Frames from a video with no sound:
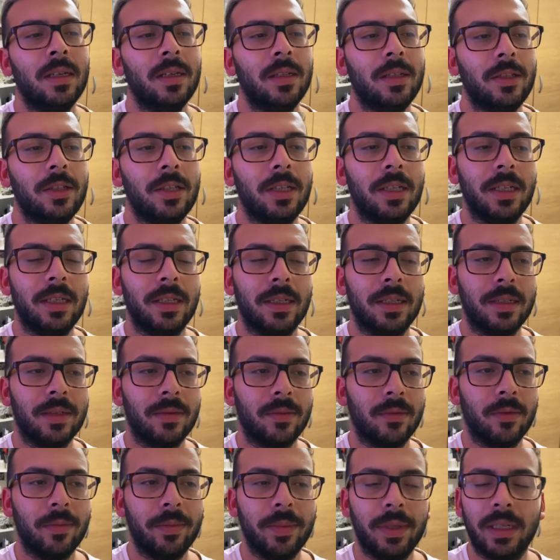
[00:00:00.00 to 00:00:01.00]
cheese
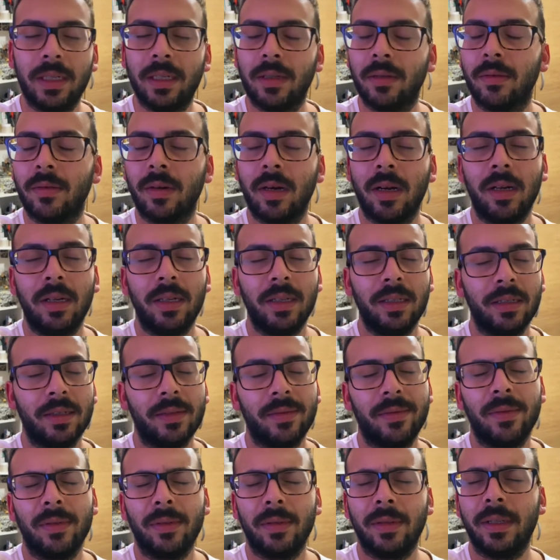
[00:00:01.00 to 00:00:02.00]
will be all right
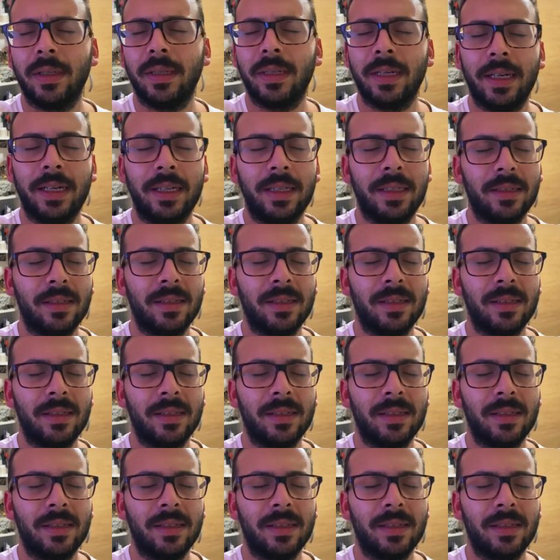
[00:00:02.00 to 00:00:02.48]
for the night.